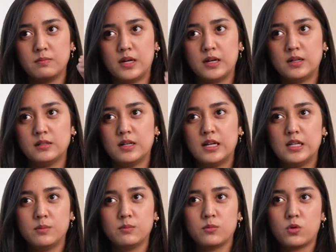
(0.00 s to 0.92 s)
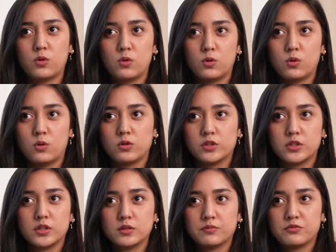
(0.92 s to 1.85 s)
ang alam ko
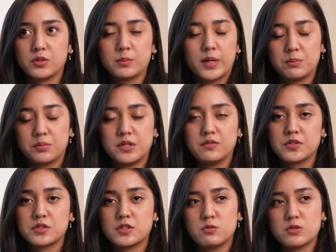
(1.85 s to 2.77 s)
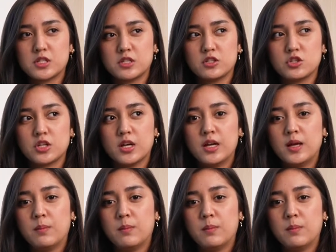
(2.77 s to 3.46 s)
or from my previous usage,